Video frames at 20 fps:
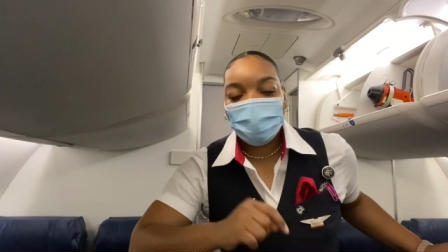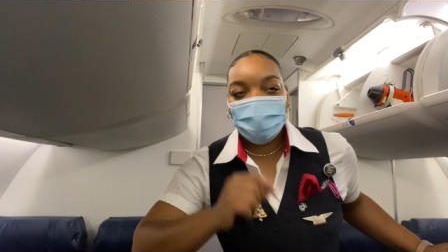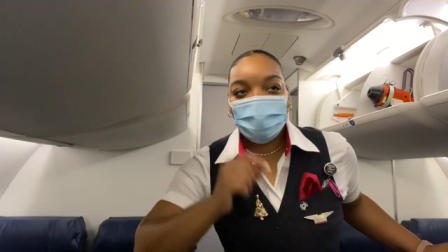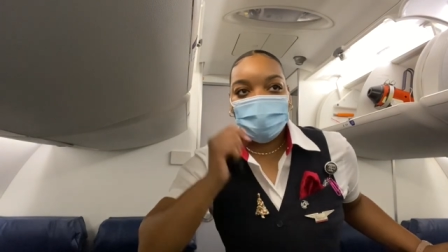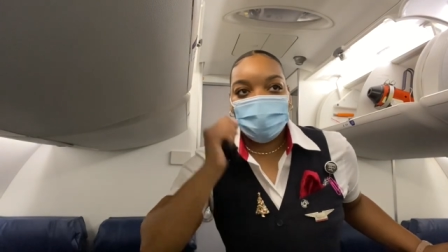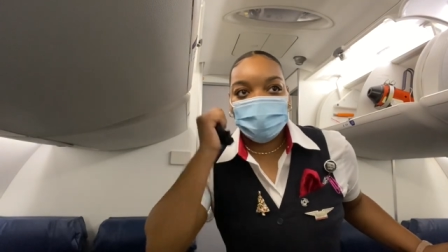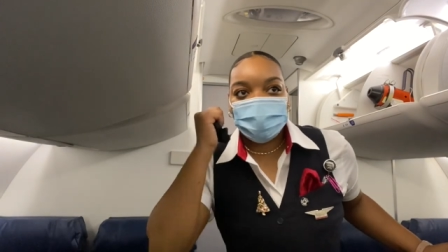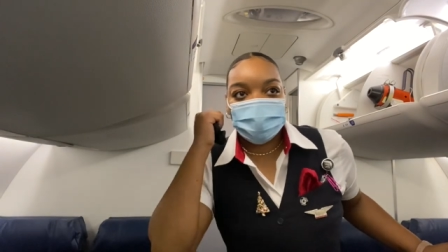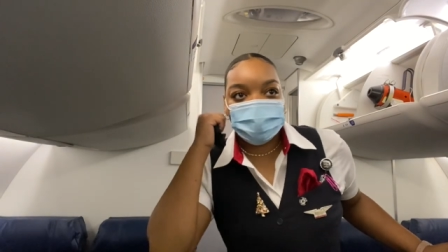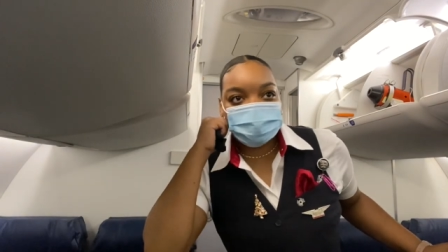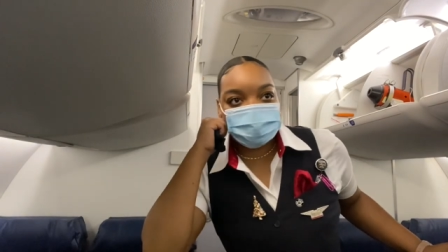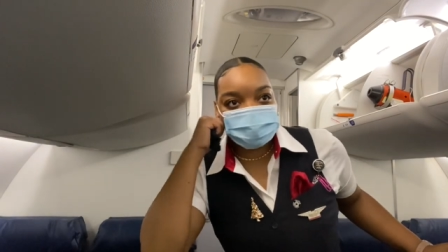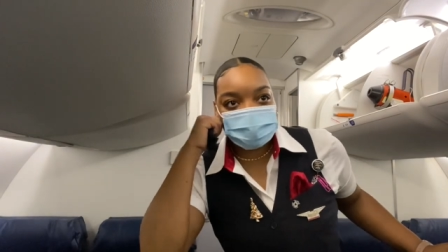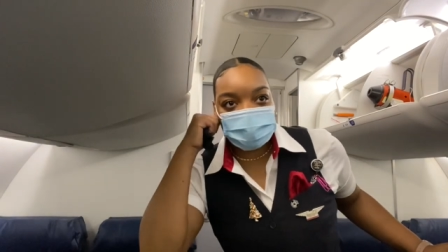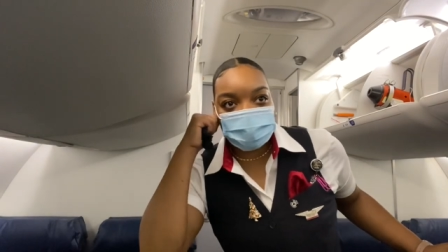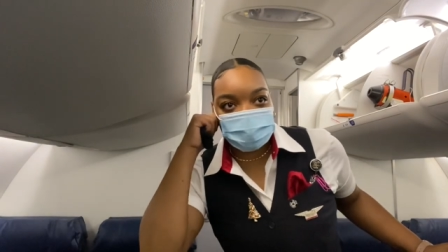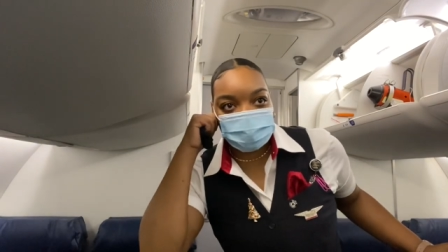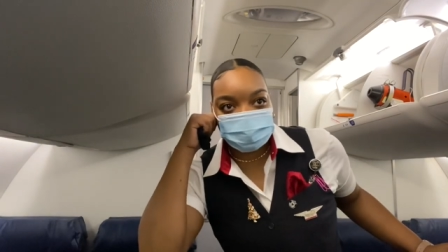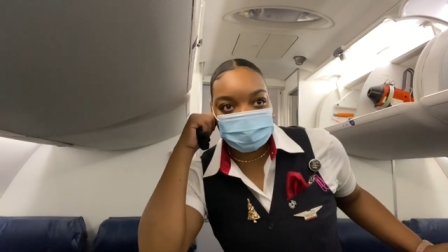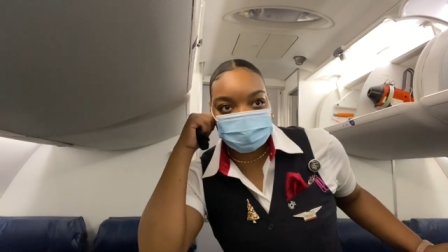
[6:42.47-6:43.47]
and
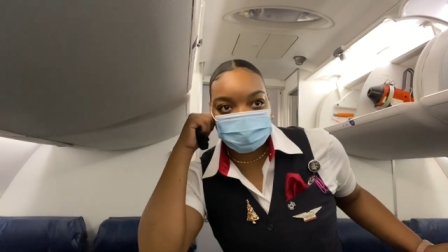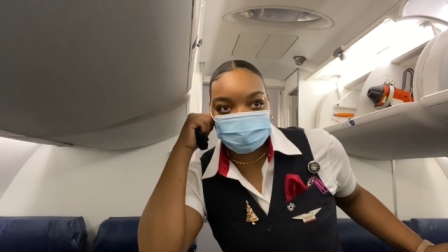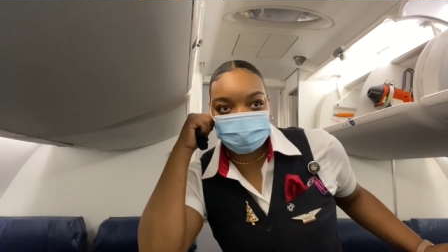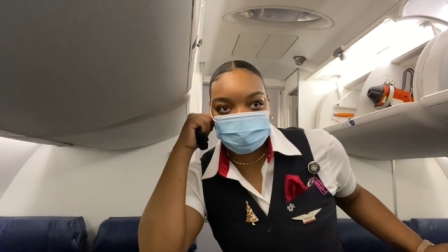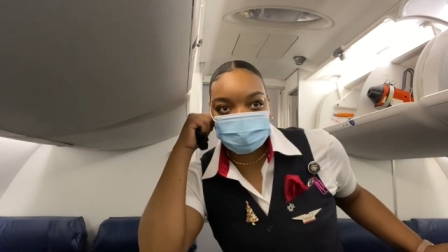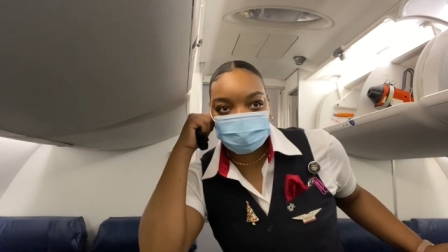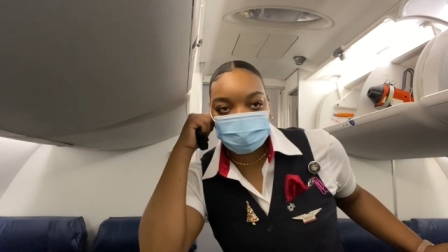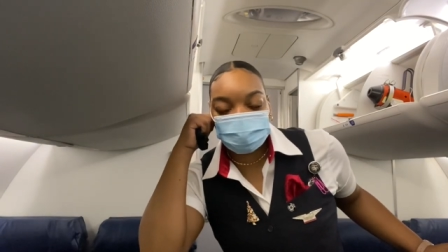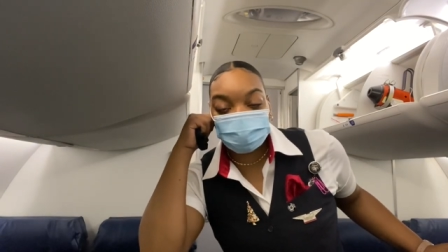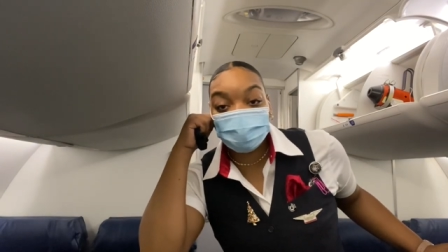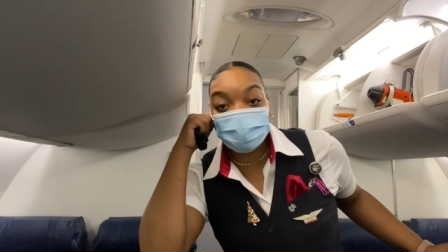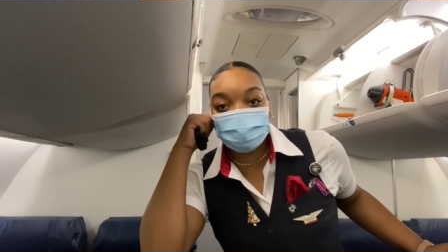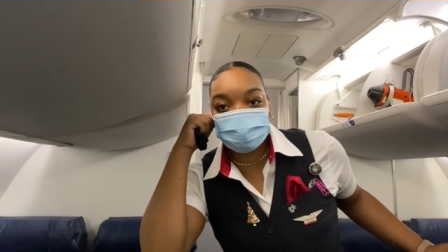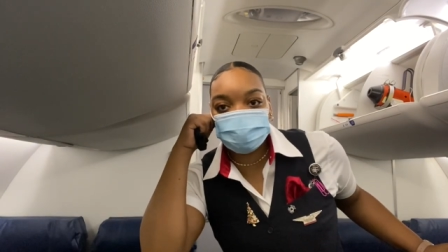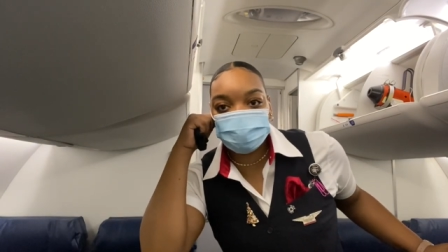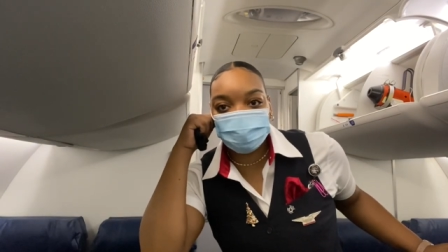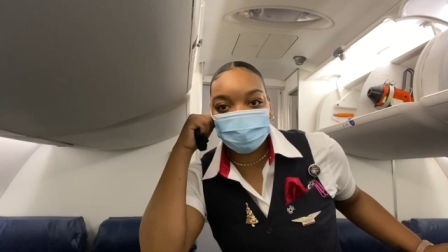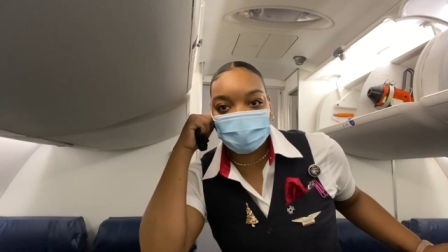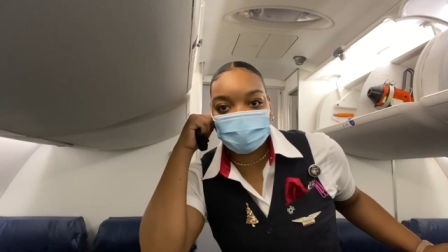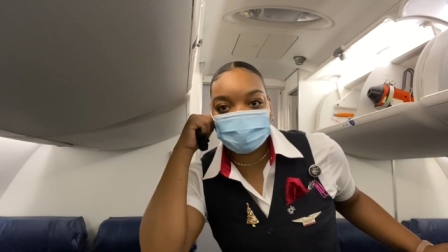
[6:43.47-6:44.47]
um, we have
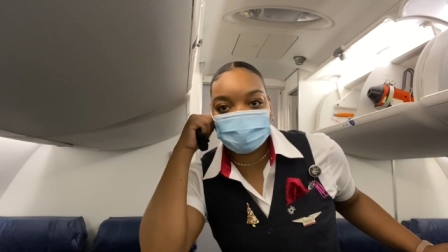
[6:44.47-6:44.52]
two flights